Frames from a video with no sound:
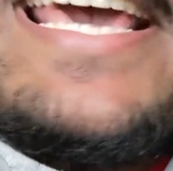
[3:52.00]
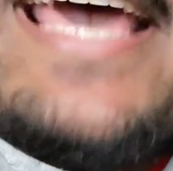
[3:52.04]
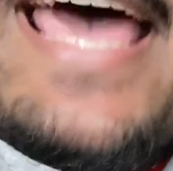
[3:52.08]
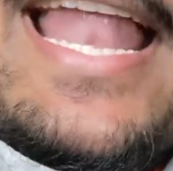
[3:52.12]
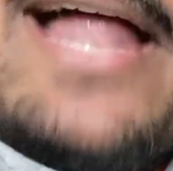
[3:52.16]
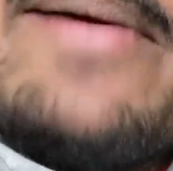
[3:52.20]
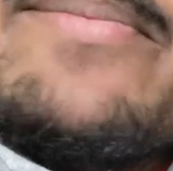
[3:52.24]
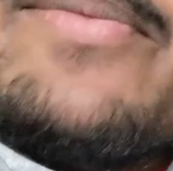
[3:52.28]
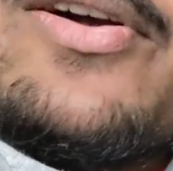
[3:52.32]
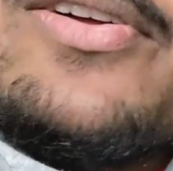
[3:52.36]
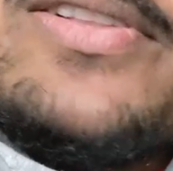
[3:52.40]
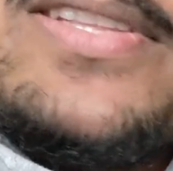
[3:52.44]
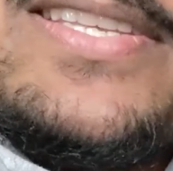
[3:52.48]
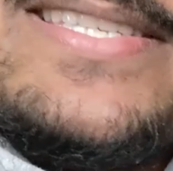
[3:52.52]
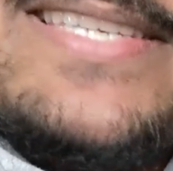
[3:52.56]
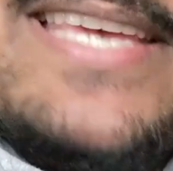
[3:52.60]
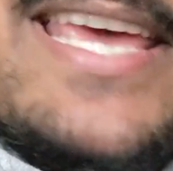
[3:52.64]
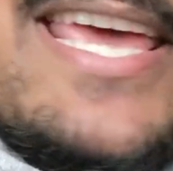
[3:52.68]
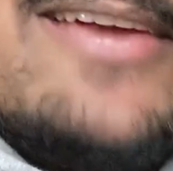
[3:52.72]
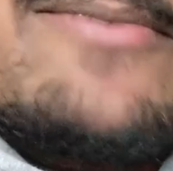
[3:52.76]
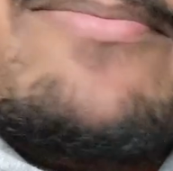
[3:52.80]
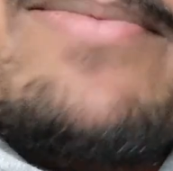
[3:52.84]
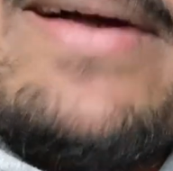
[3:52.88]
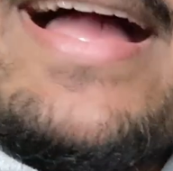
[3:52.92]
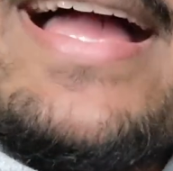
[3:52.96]
I'm going to
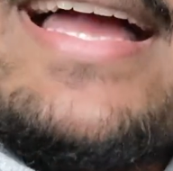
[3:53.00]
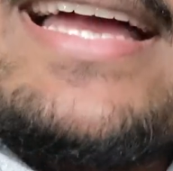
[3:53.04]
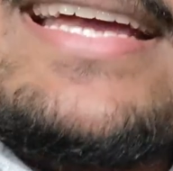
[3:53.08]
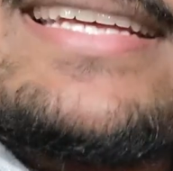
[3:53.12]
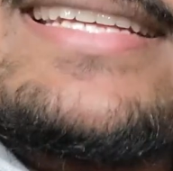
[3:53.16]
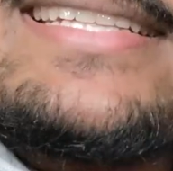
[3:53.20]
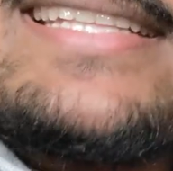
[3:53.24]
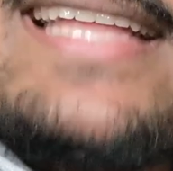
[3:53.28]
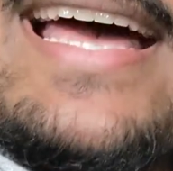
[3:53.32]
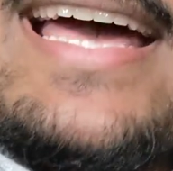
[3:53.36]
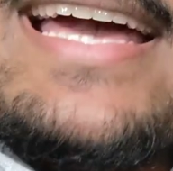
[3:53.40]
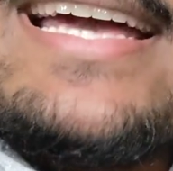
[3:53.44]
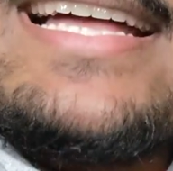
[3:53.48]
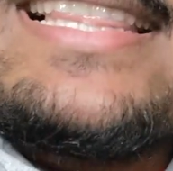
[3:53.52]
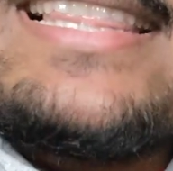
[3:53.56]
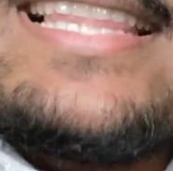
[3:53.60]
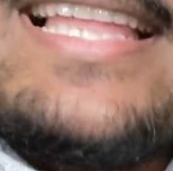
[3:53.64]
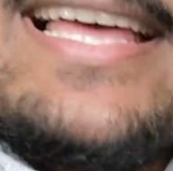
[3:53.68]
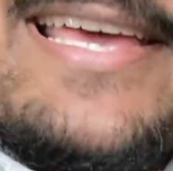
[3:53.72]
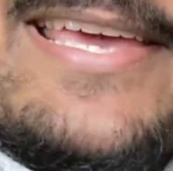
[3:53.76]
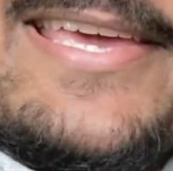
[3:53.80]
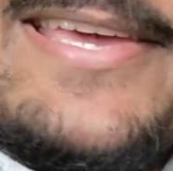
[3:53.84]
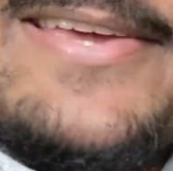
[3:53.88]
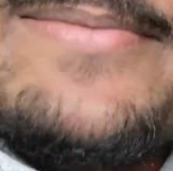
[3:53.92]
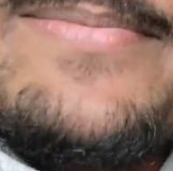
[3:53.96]
take back that
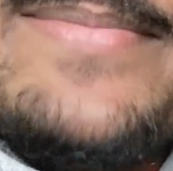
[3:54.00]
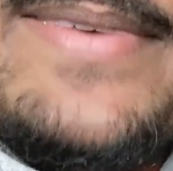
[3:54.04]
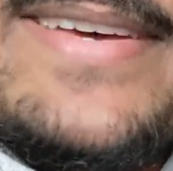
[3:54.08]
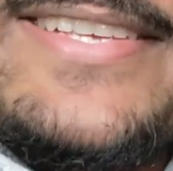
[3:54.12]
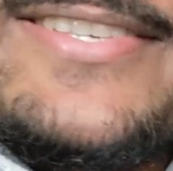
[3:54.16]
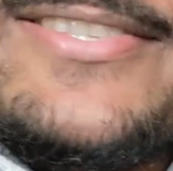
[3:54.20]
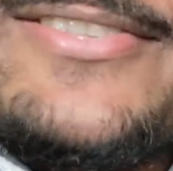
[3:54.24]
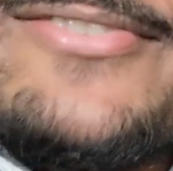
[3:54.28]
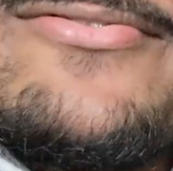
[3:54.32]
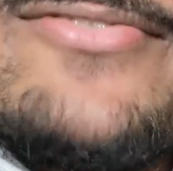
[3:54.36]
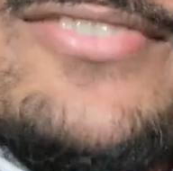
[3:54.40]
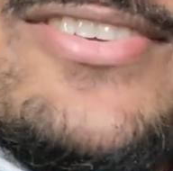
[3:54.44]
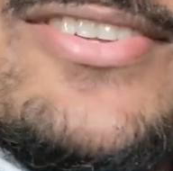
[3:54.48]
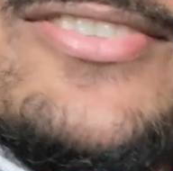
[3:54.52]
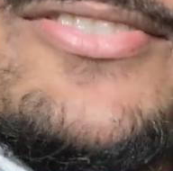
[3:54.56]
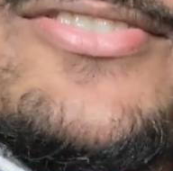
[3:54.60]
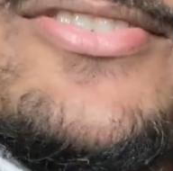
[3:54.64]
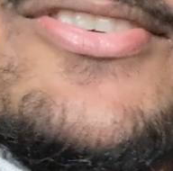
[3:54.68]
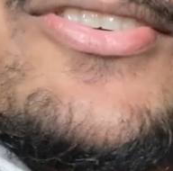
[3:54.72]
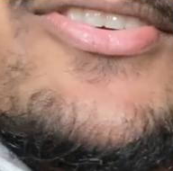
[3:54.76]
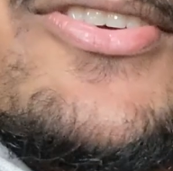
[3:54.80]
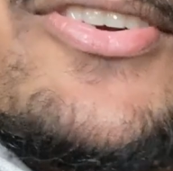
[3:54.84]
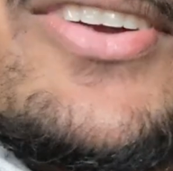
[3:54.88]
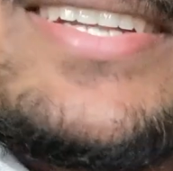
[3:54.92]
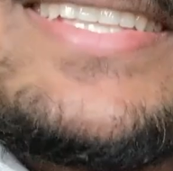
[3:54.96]
claim as the real New
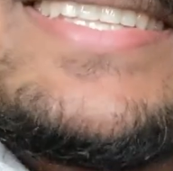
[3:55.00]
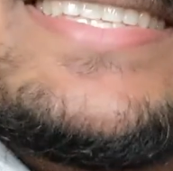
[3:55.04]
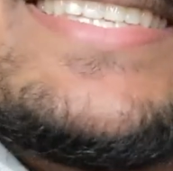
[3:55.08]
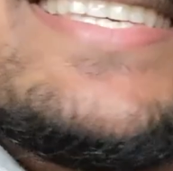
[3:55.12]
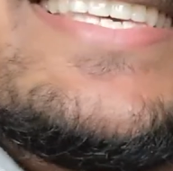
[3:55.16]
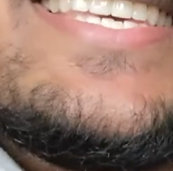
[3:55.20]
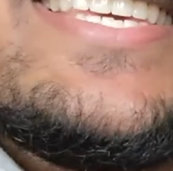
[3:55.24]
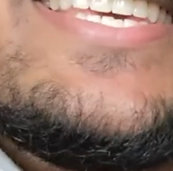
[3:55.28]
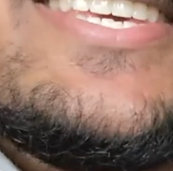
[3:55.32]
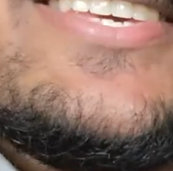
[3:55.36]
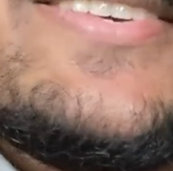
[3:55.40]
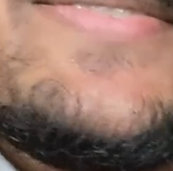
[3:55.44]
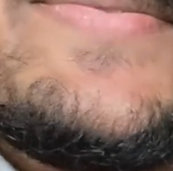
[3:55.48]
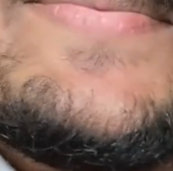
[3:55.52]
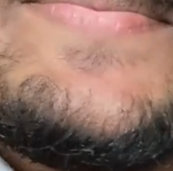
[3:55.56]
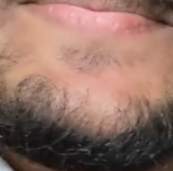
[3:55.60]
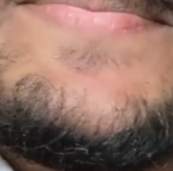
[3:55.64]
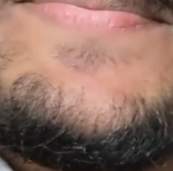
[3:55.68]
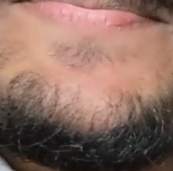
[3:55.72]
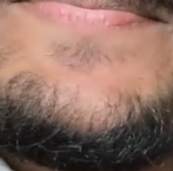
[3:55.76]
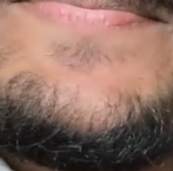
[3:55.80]
York team.